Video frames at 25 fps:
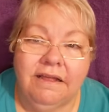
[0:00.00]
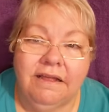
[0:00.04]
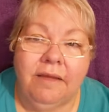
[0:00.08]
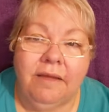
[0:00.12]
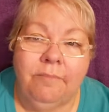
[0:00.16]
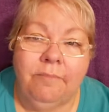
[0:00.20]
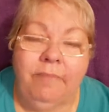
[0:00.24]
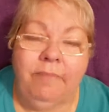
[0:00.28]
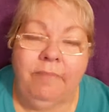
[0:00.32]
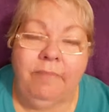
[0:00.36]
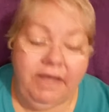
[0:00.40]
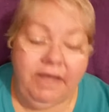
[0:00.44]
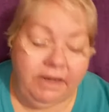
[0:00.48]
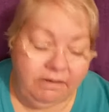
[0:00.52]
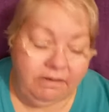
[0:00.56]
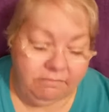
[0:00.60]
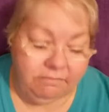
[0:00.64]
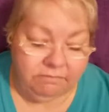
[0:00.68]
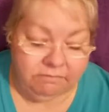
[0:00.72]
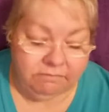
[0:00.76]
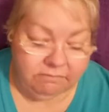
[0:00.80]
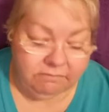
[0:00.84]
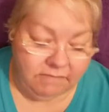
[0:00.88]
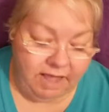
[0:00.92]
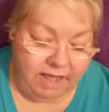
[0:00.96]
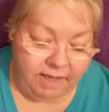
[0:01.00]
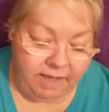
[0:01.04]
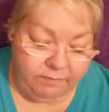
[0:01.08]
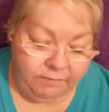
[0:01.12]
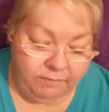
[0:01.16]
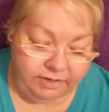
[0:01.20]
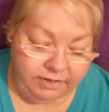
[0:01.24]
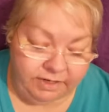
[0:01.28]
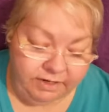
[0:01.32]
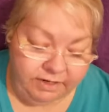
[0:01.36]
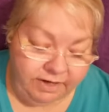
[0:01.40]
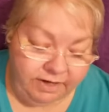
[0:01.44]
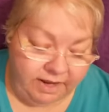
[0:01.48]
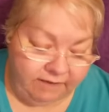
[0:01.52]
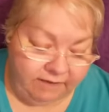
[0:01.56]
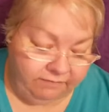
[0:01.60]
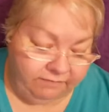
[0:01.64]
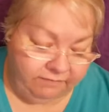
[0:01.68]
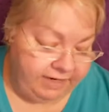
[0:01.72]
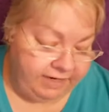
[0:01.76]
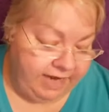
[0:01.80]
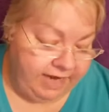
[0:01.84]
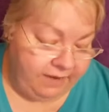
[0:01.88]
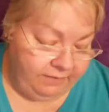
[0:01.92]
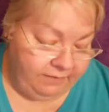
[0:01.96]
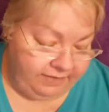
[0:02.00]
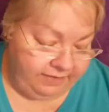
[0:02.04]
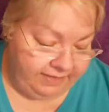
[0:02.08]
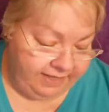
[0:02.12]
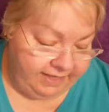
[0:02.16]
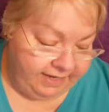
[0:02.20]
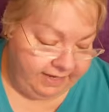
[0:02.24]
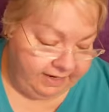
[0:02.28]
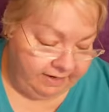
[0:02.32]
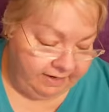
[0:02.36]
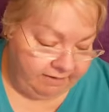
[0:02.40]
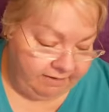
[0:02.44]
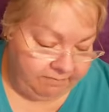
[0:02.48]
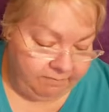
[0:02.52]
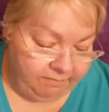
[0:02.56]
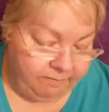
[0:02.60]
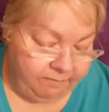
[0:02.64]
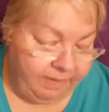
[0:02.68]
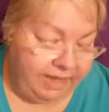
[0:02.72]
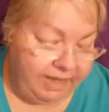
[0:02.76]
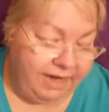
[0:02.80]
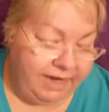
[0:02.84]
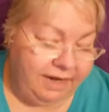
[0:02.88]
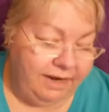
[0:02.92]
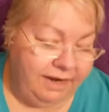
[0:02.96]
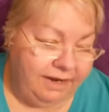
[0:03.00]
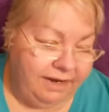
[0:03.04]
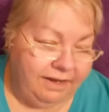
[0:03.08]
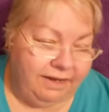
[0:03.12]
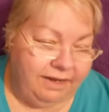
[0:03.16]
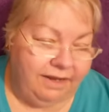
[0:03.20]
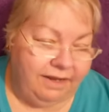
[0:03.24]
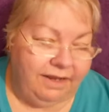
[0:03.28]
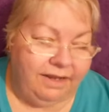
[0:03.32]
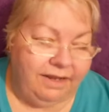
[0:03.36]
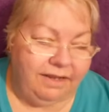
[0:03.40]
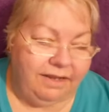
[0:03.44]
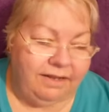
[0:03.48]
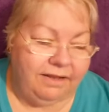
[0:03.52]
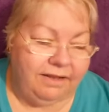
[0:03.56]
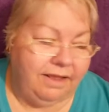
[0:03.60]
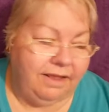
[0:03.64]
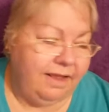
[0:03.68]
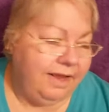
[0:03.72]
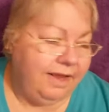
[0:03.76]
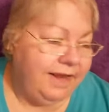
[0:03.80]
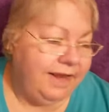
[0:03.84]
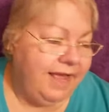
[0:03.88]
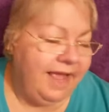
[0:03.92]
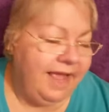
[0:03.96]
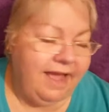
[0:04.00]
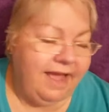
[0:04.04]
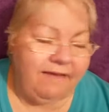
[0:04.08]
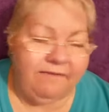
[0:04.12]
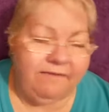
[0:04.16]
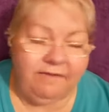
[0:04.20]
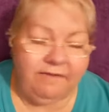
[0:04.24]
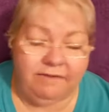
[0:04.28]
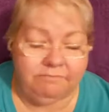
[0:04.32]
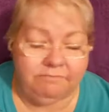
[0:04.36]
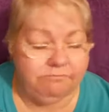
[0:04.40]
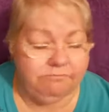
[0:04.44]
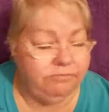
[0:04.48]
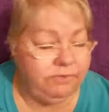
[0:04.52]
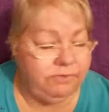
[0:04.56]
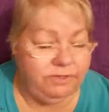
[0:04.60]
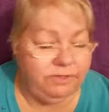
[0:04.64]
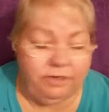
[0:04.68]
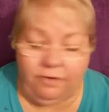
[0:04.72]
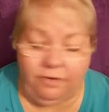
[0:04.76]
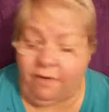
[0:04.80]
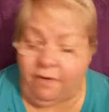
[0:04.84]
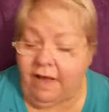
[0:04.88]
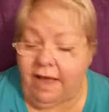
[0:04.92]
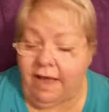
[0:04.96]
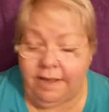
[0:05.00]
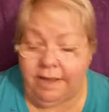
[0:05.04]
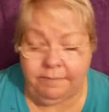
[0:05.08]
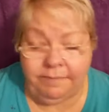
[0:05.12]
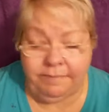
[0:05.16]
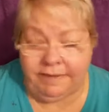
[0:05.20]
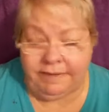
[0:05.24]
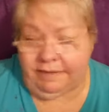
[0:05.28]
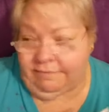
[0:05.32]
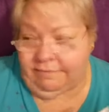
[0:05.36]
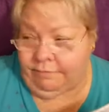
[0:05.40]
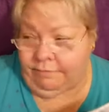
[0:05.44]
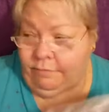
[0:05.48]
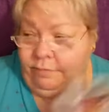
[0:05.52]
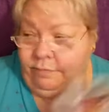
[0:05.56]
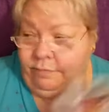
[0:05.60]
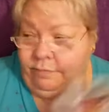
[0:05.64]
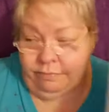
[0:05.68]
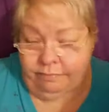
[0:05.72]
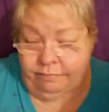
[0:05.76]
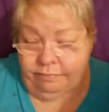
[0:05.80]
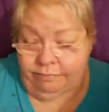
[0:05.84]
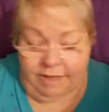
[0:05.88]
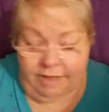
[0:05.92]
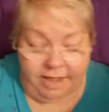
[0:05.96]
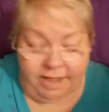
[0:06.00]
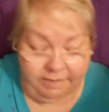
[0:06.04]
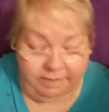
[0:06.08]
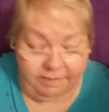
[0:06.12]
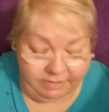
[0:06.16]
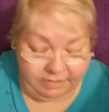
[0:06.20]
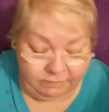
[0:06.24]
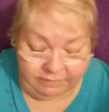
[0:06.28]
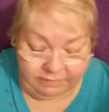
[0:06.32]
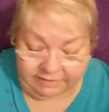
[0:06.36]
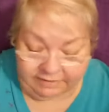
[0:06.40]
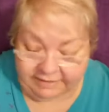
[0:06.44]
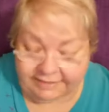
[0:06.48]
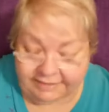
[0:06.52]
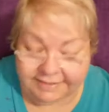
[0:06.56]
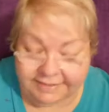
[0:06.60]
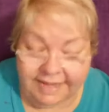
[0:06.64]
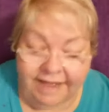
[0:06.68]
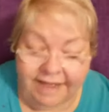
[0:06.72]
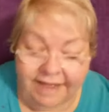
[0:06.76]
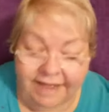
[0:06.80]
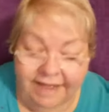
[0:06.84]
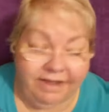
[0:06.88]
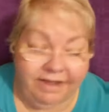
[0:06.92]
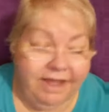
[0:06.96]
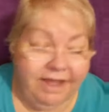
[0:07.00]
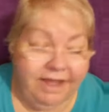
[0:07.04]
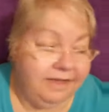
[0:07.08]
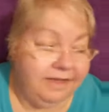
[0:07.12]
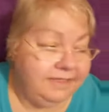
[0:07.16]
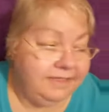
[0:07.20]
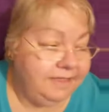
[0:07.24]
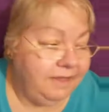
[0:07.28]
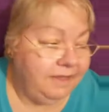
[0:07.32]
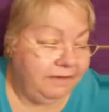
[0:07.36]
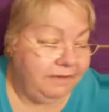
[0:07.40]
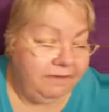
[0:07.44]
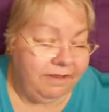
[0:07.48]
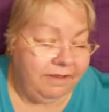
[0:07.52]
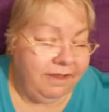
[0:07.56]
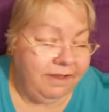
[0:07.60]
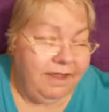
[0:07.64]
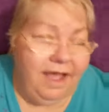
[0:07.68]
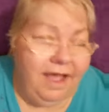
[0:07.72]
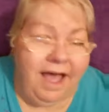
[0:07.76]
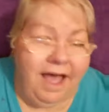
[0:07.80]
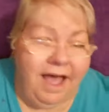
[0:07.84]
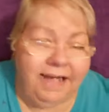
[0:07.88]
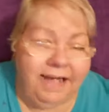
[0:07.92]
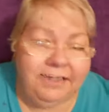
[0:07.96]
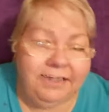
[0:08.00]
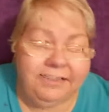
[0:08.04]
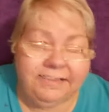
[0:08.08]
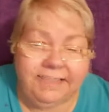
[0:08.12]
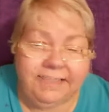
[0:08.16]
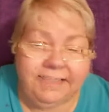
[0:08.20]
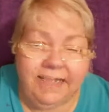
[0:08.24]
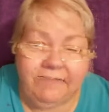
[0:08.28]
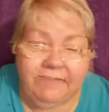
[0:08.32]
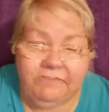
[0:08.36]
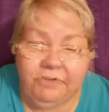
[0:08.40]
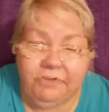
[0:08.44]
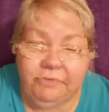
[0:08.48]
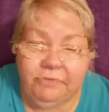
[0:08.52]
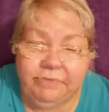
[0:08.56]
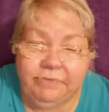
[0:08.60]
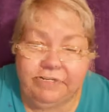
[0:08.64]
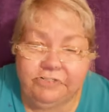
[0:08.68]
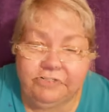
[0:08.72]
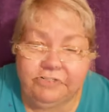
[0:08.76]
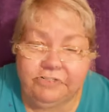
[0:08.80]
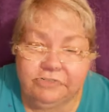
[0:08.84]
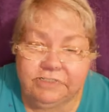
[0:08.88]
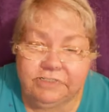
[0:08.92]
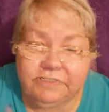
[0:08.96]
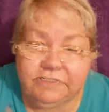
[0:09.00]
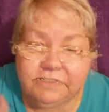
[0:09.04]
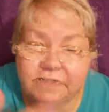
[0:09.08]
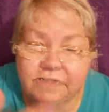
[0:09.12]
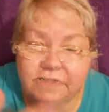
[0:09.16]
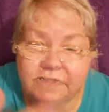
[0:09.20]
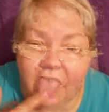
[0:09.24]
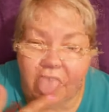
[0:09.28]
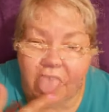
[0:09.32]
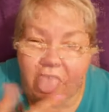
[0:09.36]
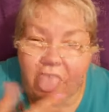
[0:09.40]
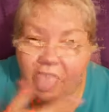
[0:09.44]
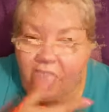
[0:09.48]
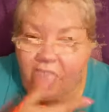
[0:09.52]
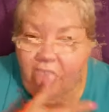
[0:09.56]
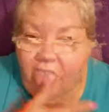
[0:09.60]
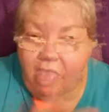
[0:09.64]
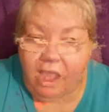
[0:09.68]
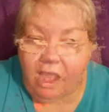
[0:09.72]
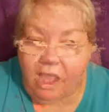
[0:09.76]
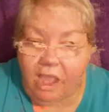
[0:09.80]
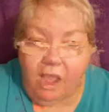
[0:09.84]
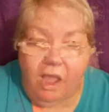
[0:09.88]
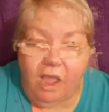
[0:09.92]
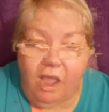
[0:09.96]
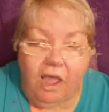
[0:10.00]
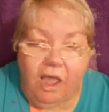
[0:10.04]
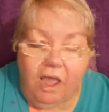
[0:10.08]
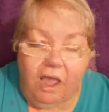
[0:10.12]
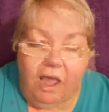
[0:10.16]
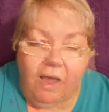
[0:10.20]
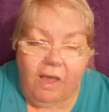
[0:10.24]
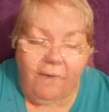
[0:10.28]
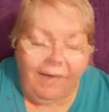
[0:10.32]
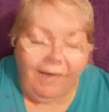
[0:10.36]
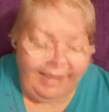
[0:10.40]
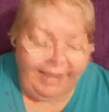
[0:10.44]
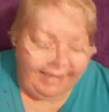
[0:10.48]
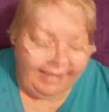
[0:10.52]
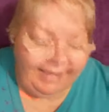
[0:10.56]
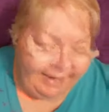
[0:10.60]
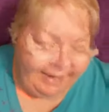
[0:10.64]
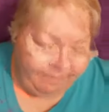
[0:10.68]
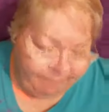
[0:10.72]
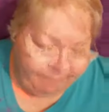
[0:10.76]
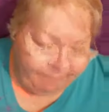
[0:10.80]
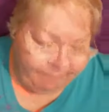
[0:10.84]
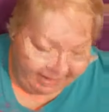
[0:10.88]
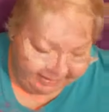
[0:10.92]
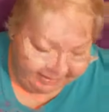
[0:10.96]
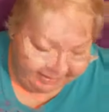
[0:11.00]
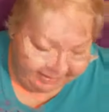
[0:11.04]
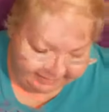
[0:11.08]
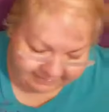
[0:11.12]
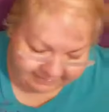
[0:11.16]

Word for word: but I would every now and then. But and I have, you know, I'd be, I'd be willing to have a cocktail. I just have no interest. Oh, I got a box in